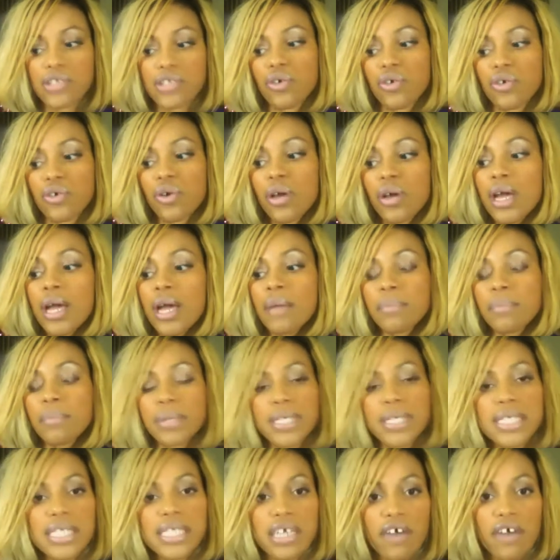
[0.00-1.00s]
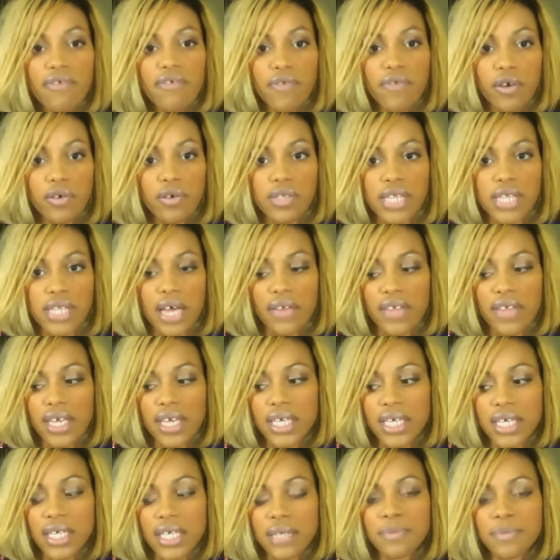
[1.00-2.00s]
So please tell folks how they
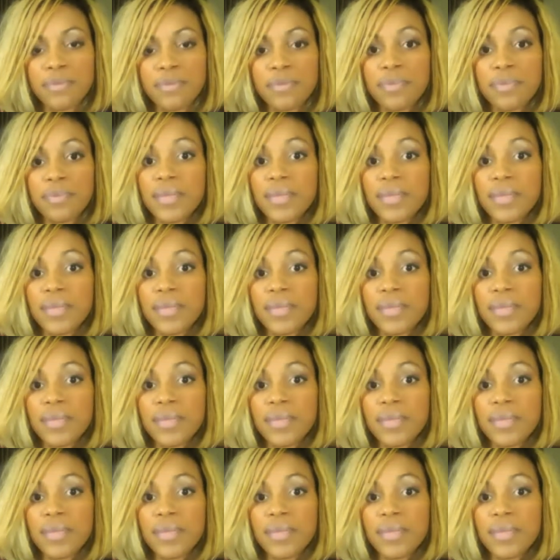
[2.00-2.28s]
can